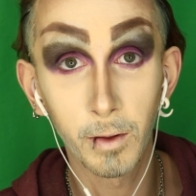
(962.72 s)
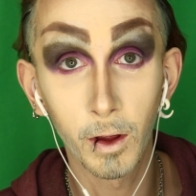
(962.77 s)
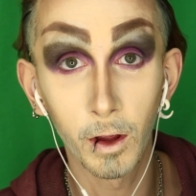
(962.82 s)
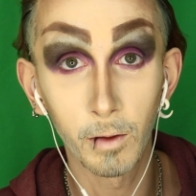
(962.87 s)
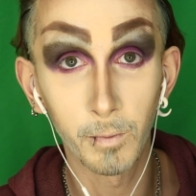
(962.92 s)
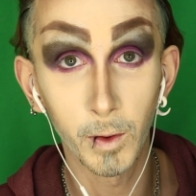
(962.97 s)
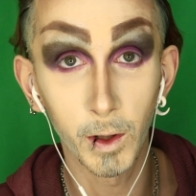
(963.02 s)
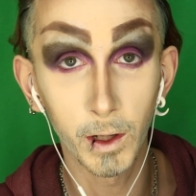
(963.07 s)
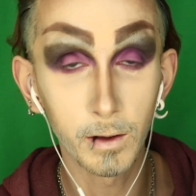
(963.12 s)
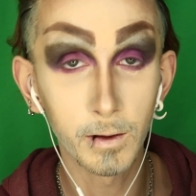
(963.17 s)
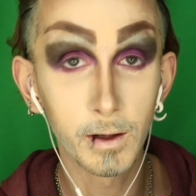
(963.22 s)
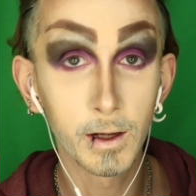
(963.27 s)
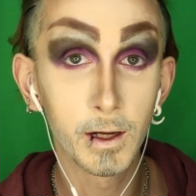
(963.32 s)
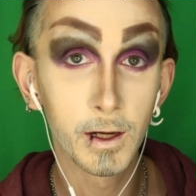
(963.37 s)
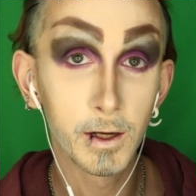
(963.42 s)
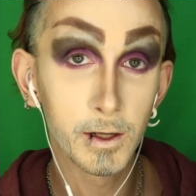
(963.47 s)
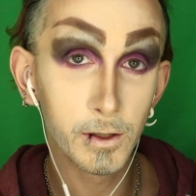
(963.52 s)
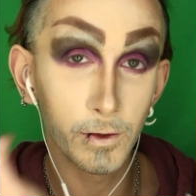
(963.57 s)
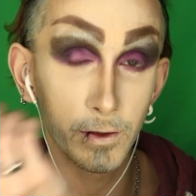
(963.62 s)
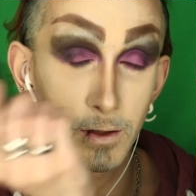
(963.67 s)
purple,
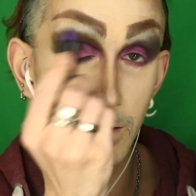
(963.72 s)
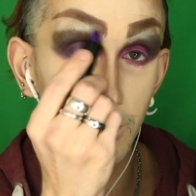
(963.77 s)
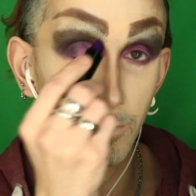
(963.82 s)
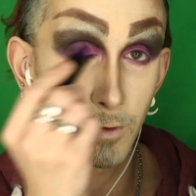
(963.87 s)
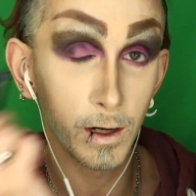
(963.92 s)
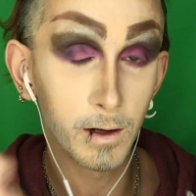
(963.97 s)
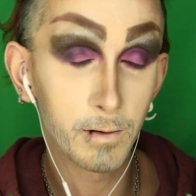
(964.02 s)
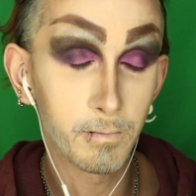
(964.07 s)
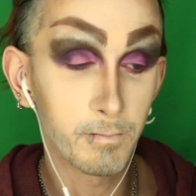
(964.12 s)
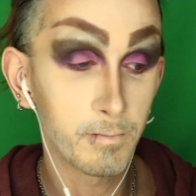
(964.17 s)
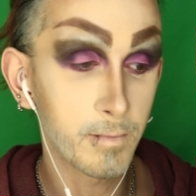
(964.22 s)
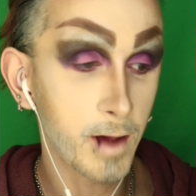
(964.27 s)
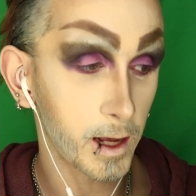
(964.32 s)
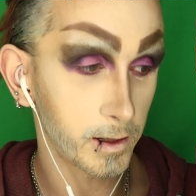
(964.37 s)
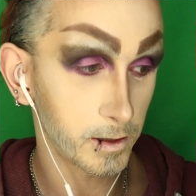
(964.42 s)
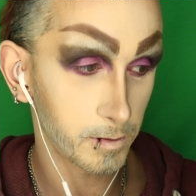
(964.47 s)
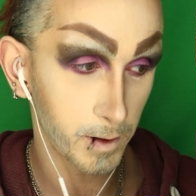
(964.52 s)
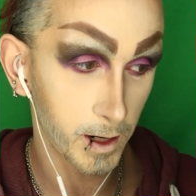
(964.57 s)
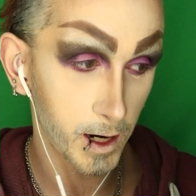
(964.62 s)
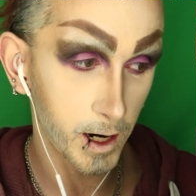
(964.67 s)
so it will
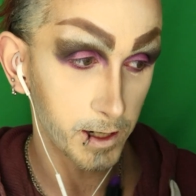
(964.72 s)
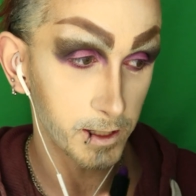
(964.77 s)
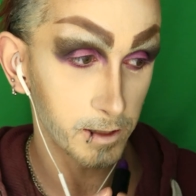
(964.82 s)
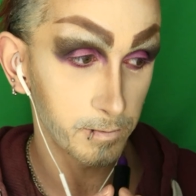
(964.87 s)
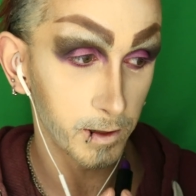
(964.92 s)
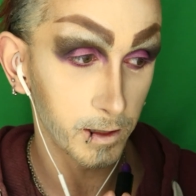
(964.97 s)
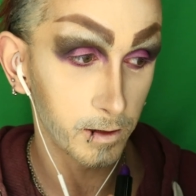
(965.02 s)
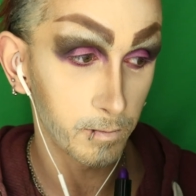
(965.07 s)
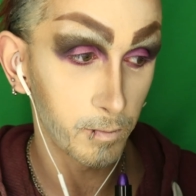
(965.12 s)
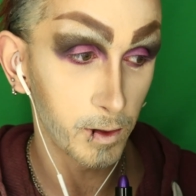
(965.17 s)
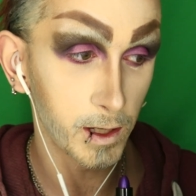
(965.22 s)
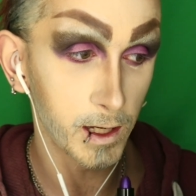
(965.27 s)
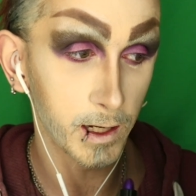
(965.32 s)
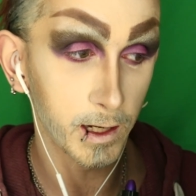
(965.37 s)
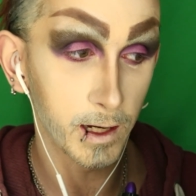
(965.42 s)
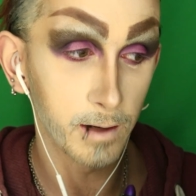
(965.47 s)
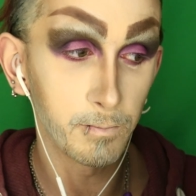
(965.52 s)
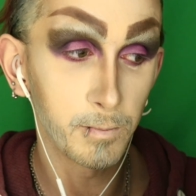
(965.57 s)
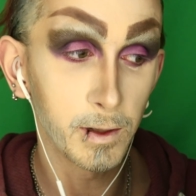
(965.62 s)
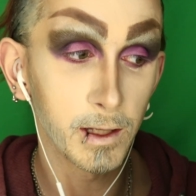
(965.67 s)
match my eyes but
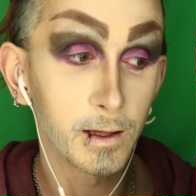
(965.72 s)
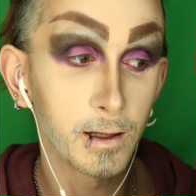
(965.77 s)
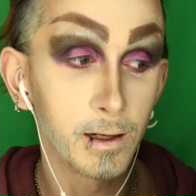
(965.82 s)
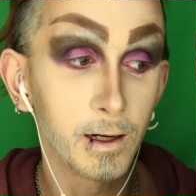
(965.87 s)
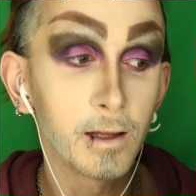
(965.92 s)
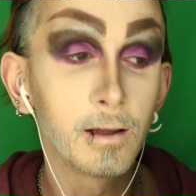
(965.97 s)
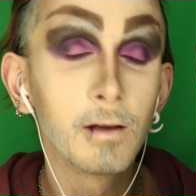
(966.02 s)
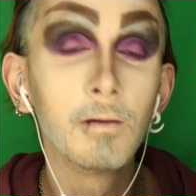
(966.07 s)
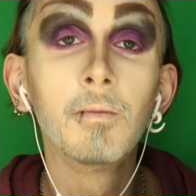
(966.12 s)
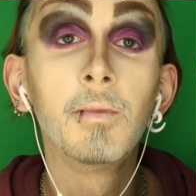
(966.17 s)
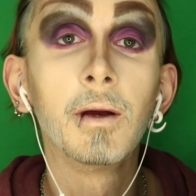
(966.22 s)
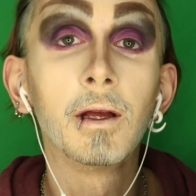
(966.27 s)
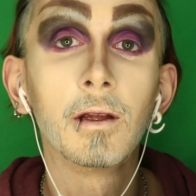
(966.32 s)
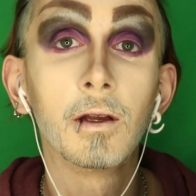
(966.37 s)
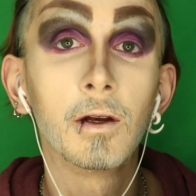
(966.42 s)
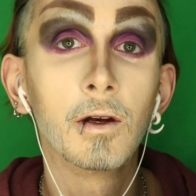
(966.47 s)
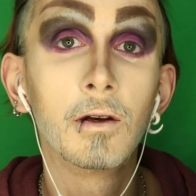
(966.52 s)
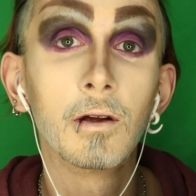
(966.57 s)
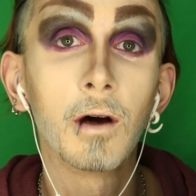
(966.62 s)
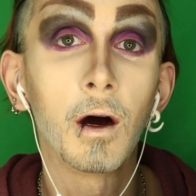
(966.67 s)
being a little bit
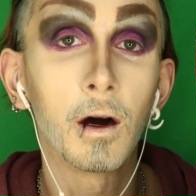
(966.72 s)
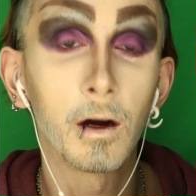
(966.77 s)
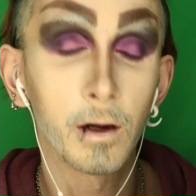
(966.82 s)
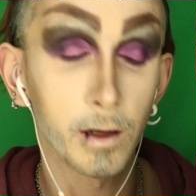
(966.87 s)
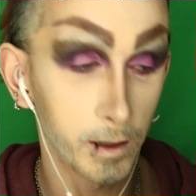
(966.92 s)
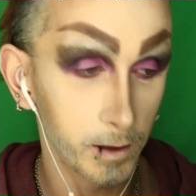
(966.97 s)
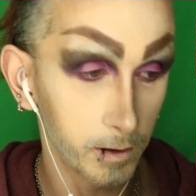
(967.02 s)
dark.